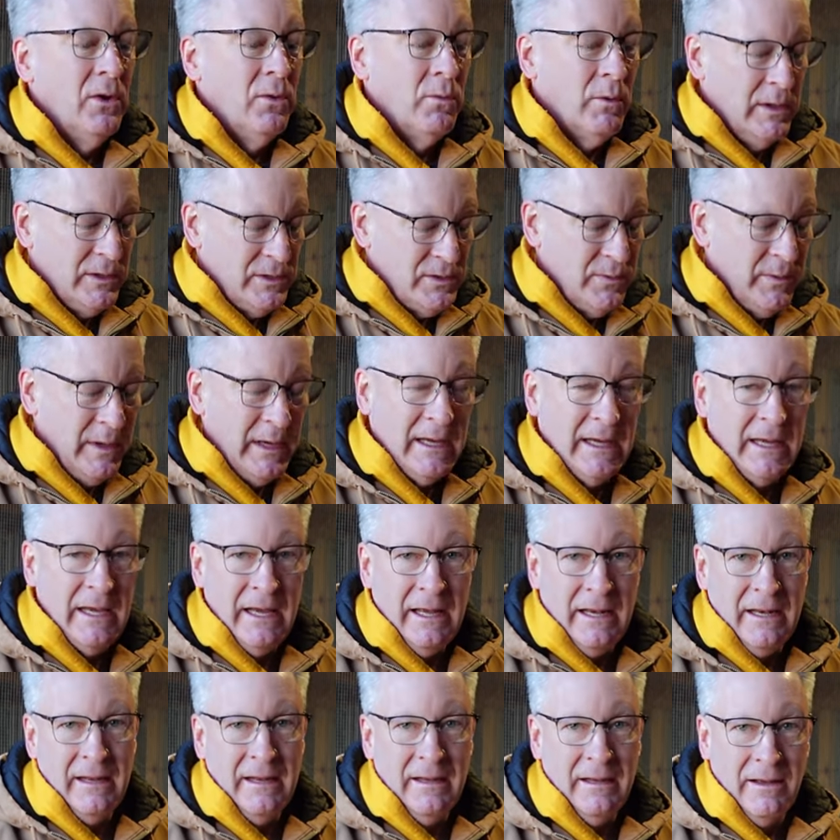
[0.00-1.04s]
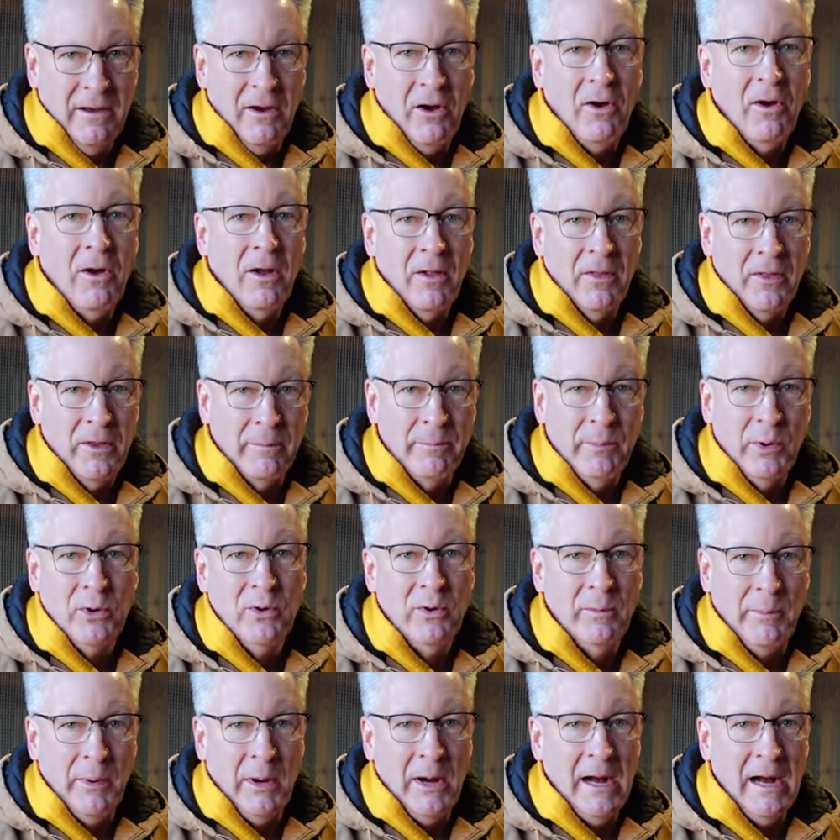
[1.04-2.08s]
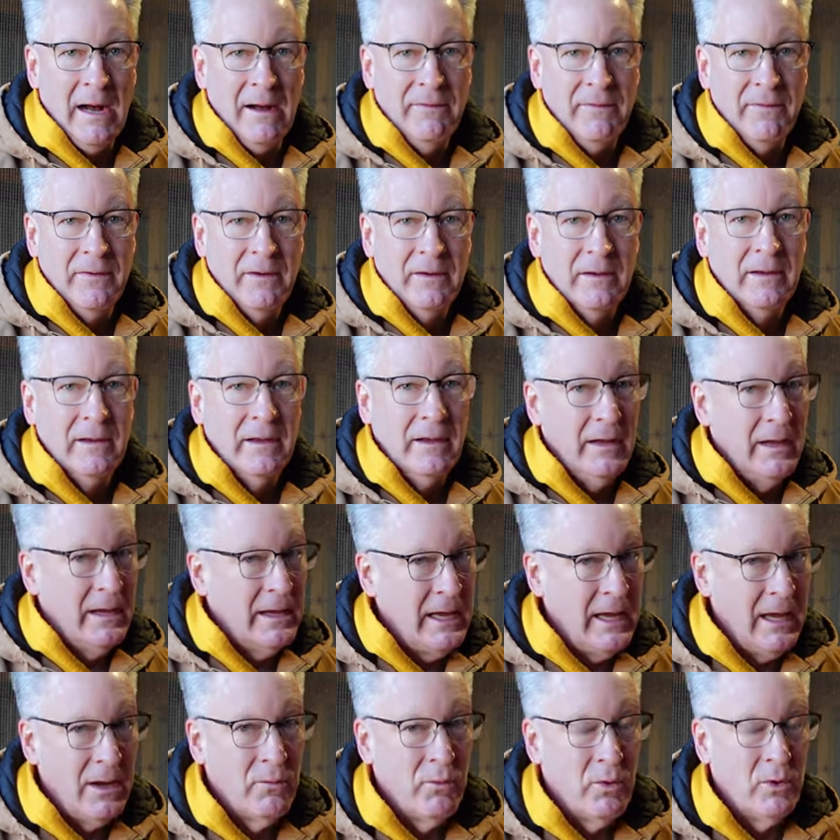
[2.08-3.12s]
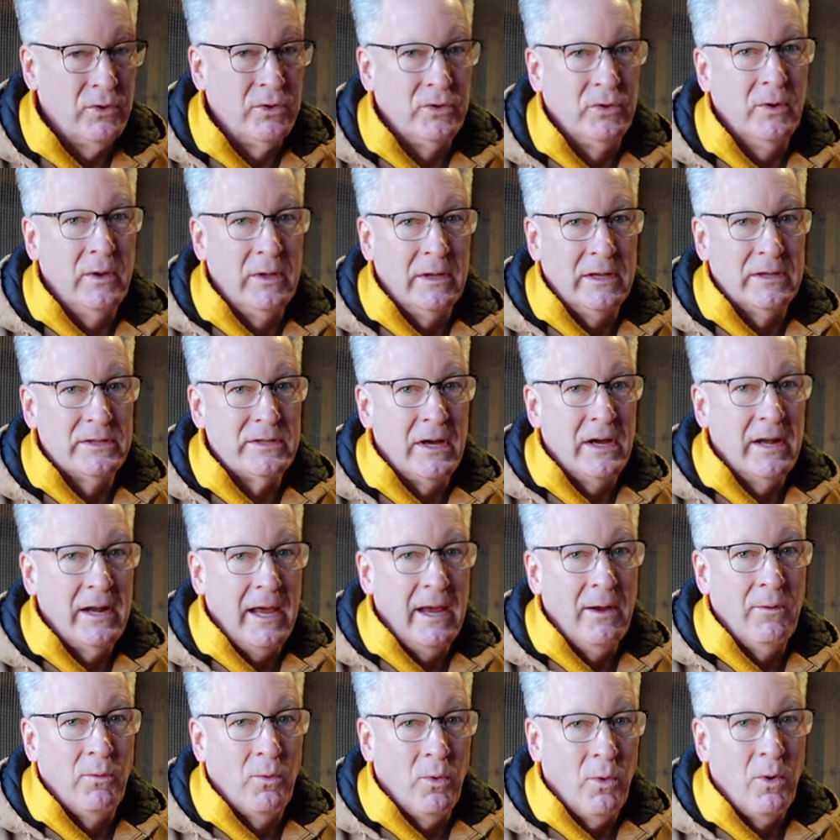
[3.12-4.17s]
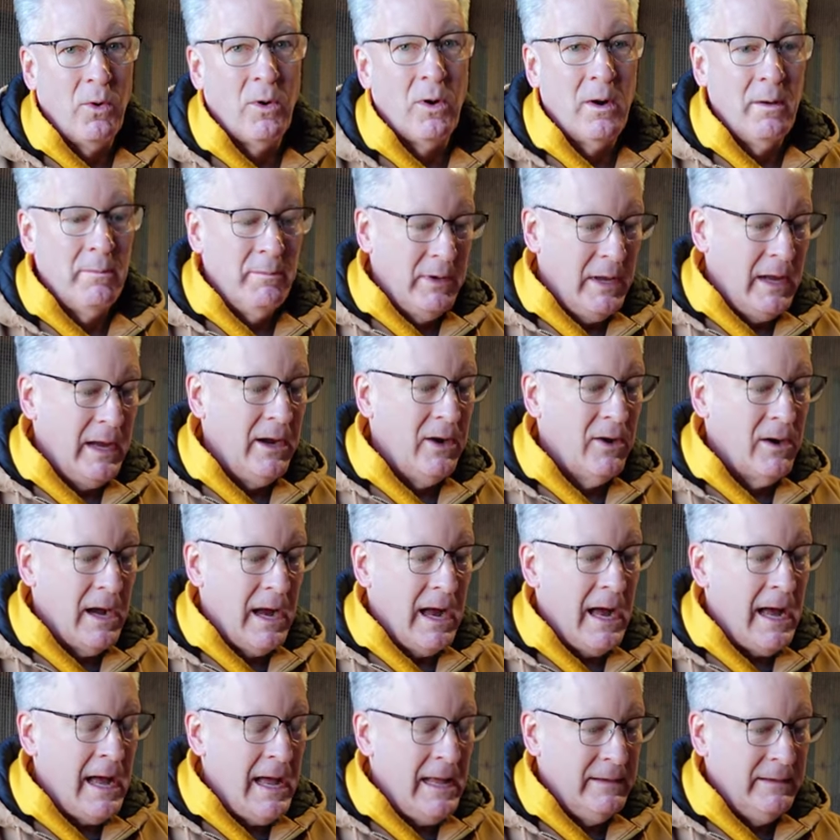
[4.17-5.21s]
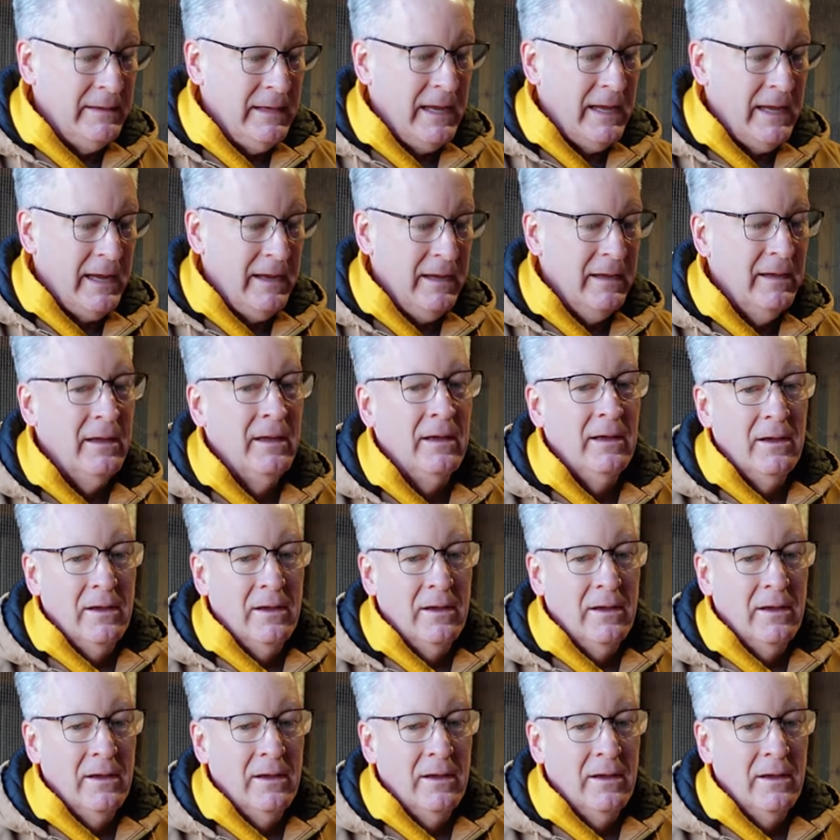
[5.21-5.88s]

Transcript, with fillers: Once we get all the poop off, again, we're doing this on a warm day or a hot day,